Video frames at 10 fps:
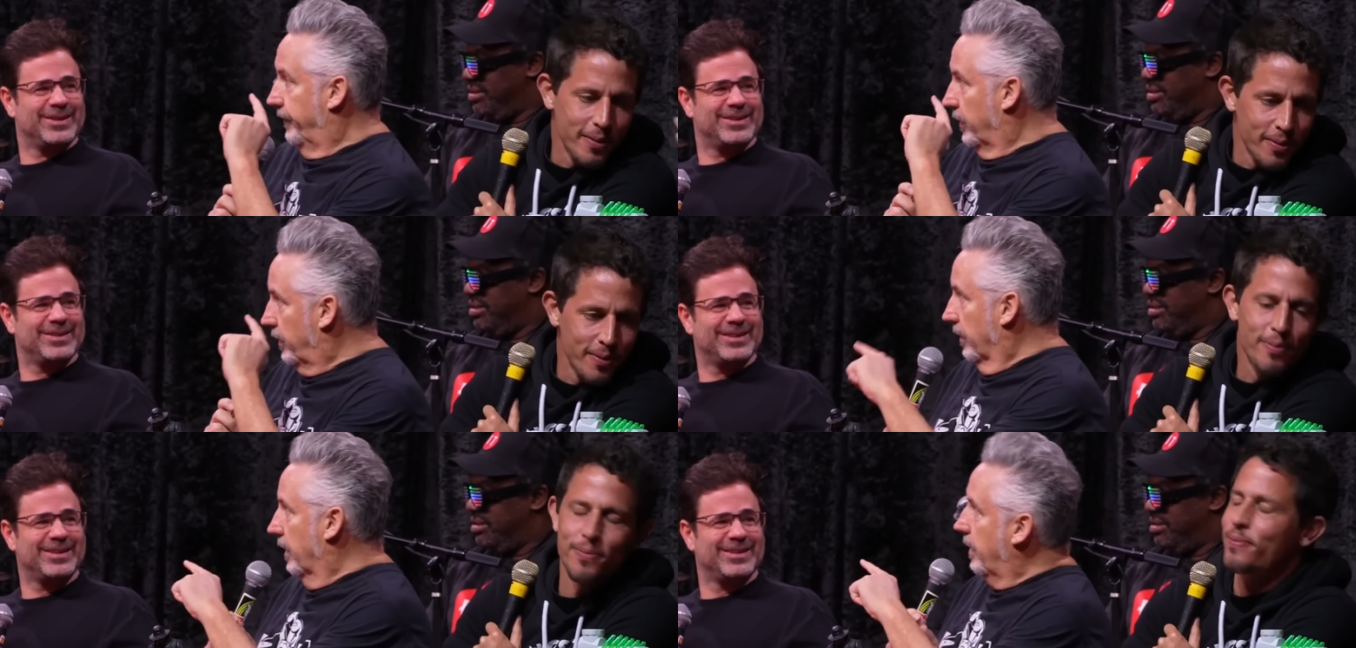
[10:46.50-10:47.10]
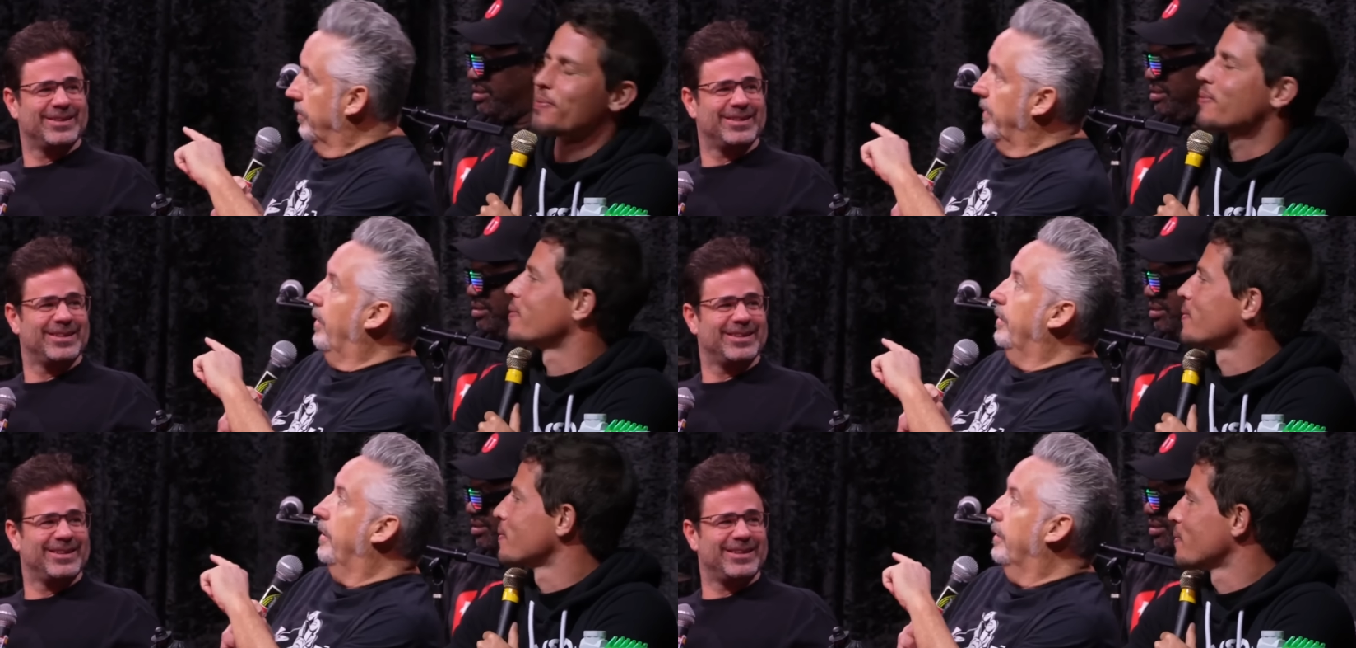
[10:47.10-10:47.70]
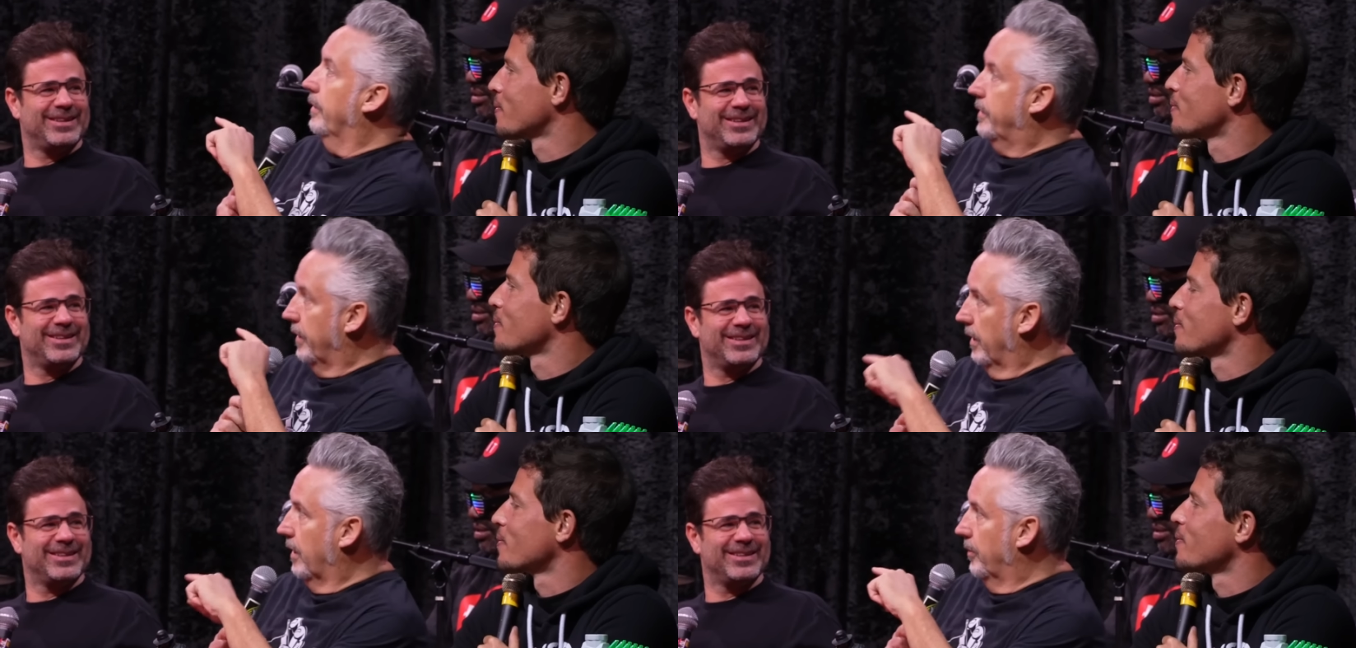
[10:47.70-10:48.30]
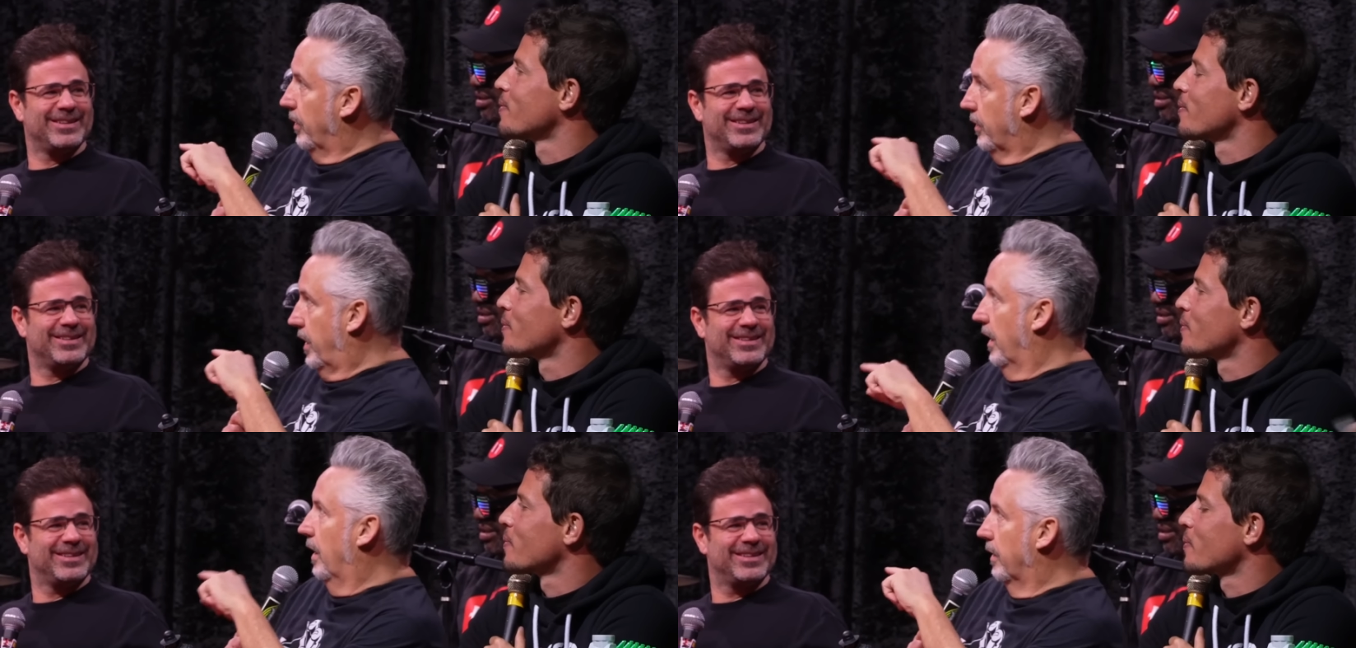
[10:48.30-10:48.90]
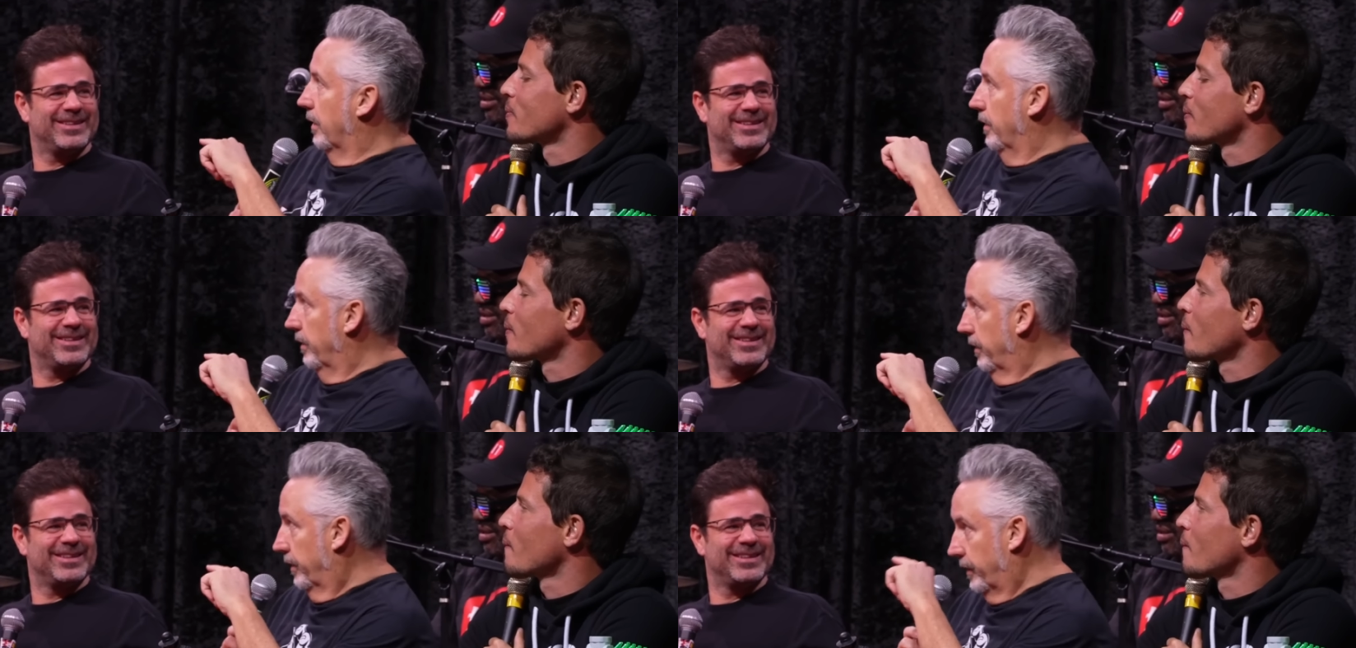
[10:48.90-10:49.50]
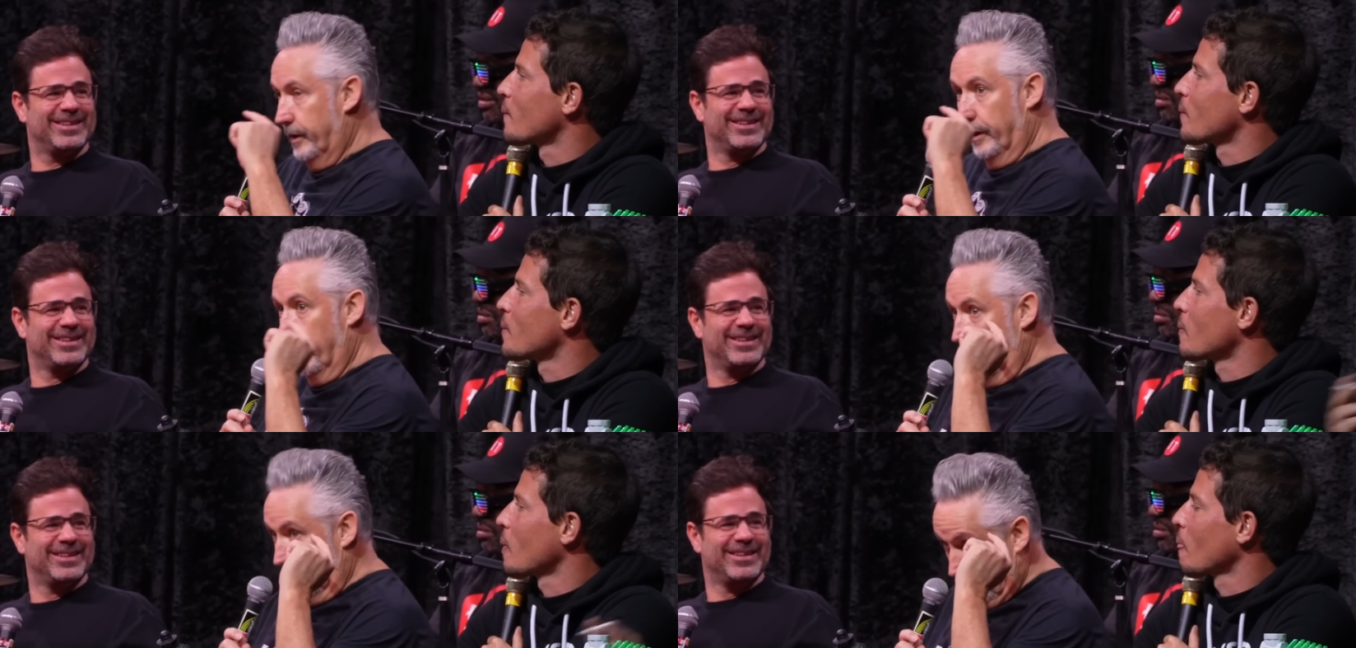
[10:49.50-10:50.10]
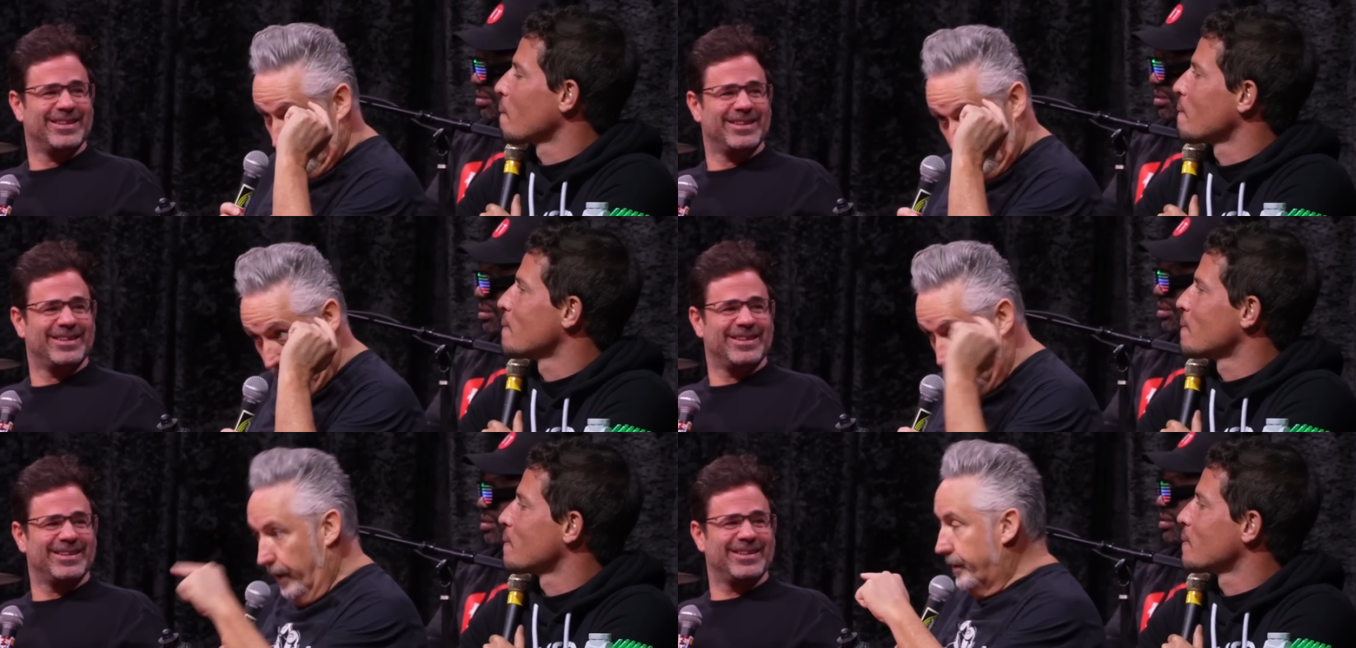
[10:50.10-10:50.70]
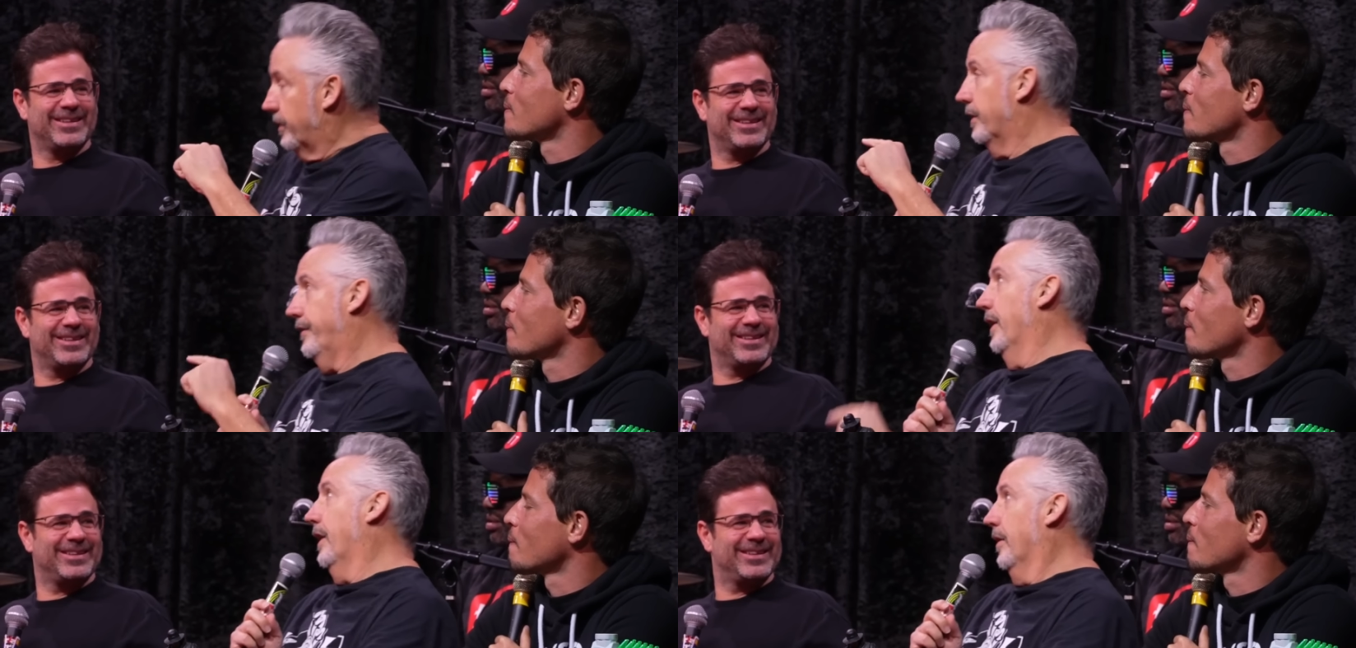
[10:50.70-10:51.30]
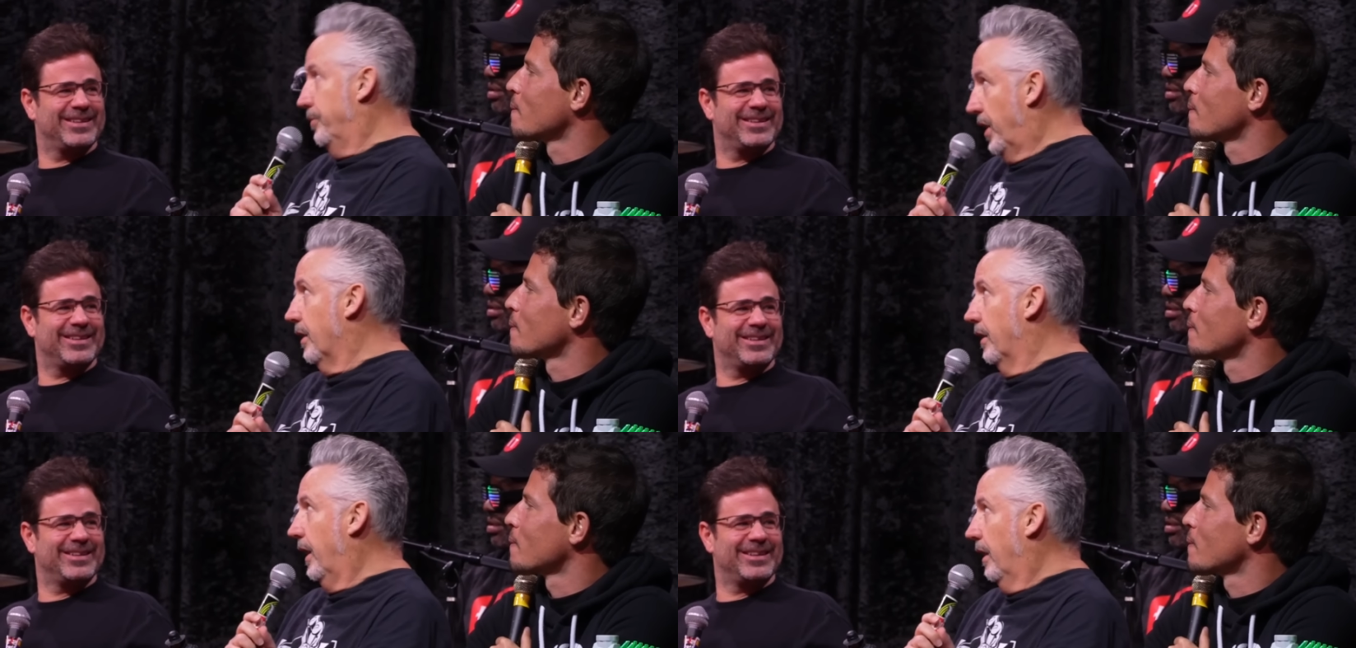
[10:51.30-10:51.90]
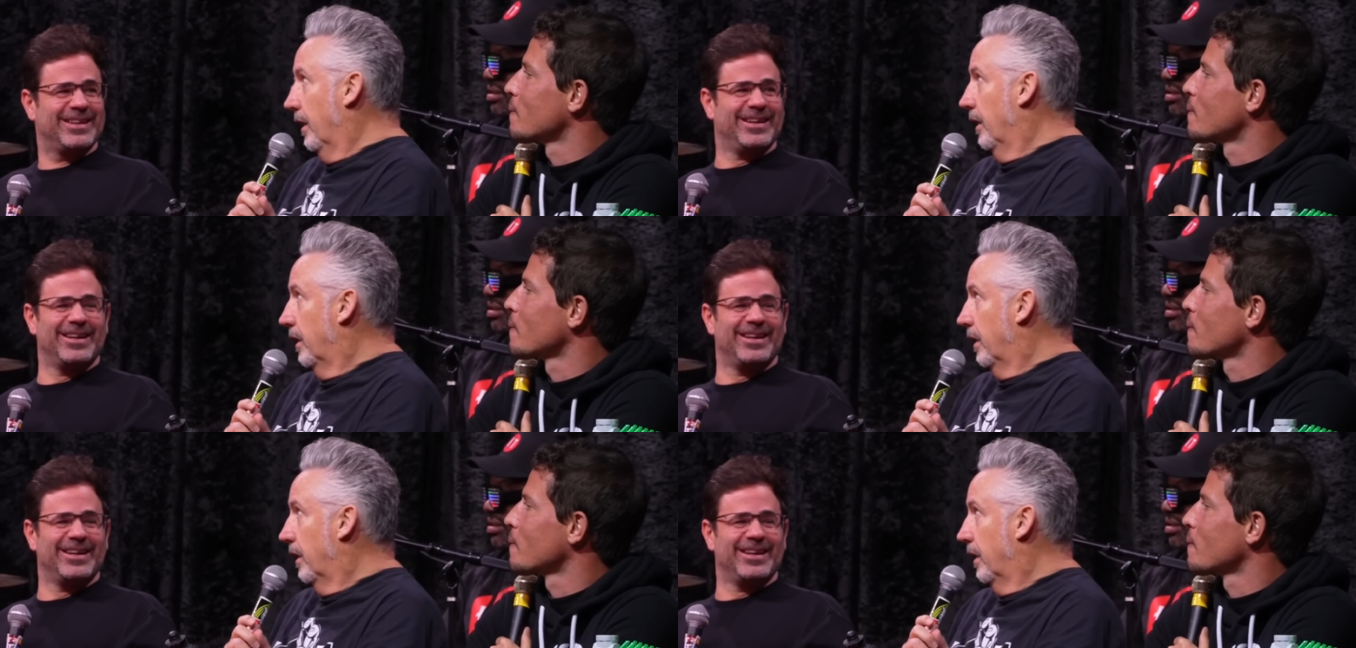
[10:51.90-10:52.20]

Speaker 1: for you to come out here and talk about color dressed as fucking Barney.